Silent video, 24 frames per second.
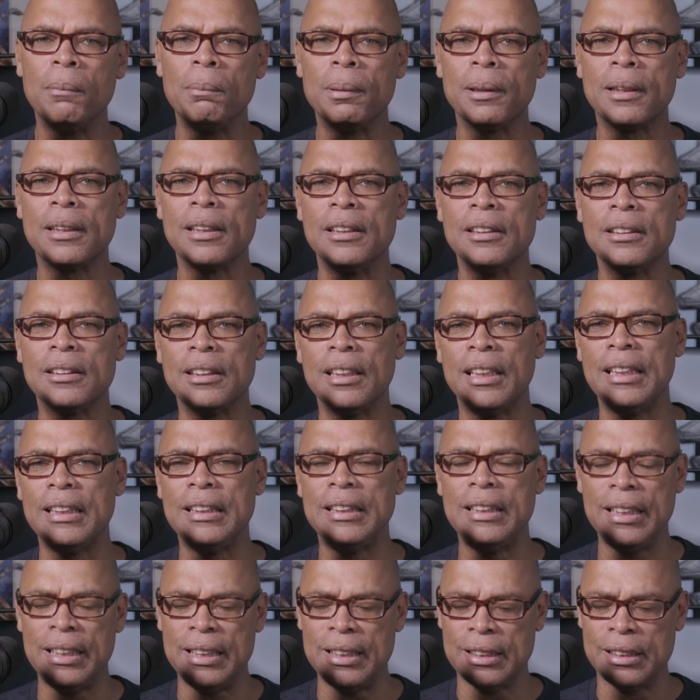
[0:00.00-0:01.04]
because a
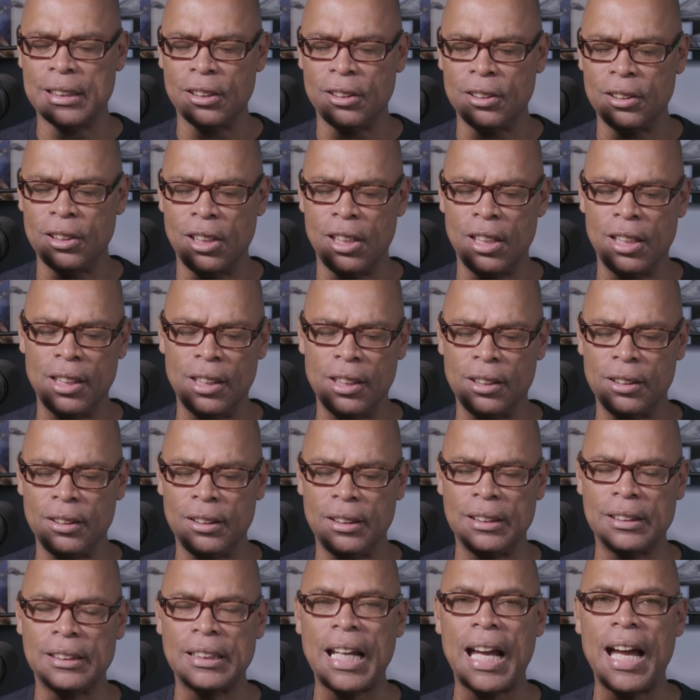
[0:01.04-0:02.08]
DSLR
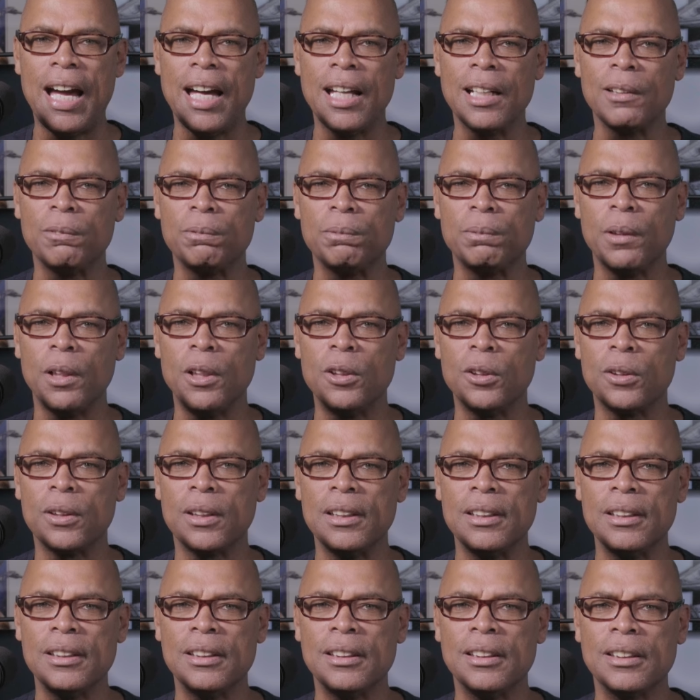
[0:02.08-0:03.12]
is out of
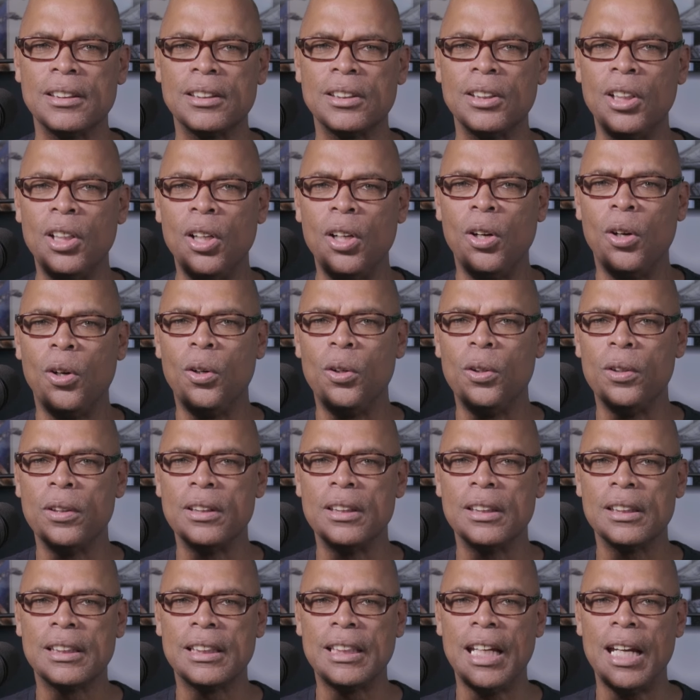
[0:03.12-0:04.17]
focus or
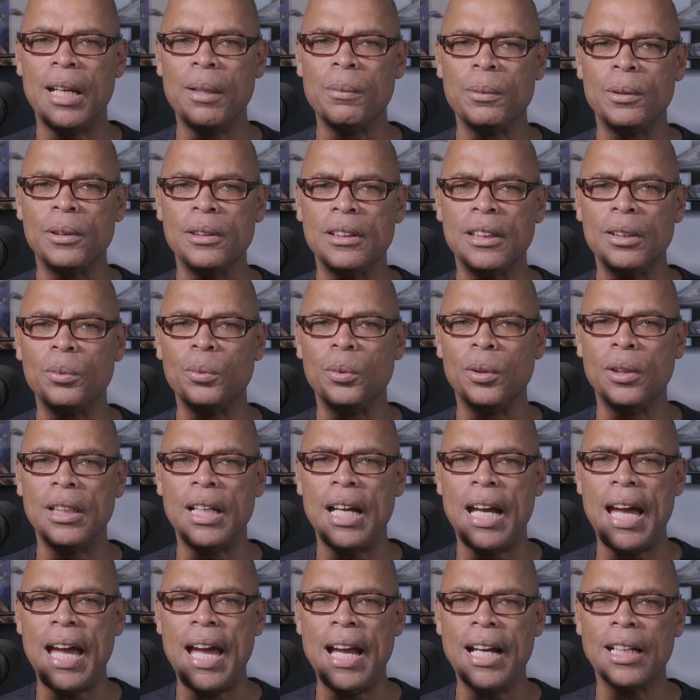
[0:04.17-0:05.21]
the camera doesn't want
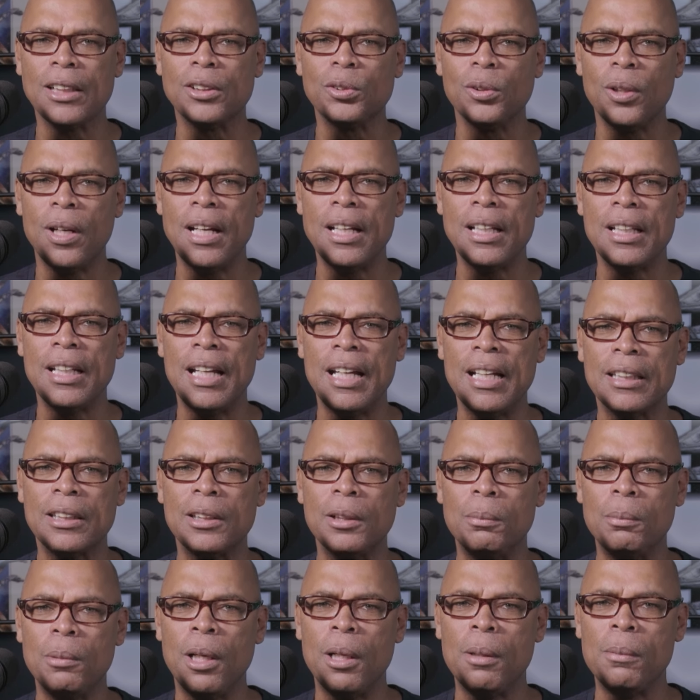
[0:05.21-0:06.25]
to act right at
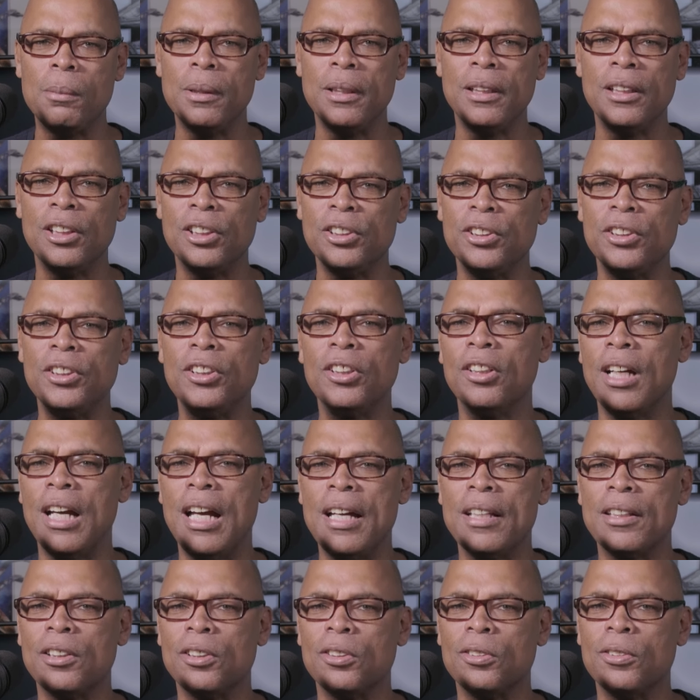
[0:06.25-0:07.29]
the moment or you don't
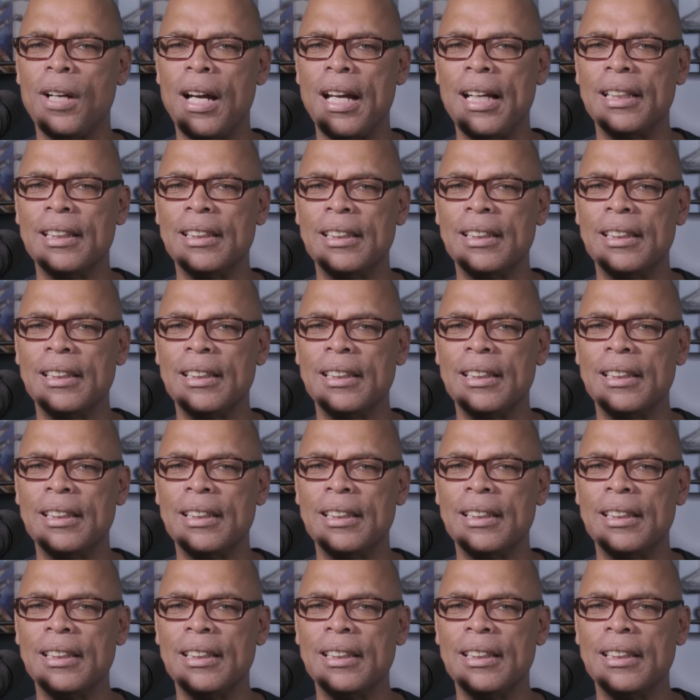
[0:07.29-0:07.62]
have the right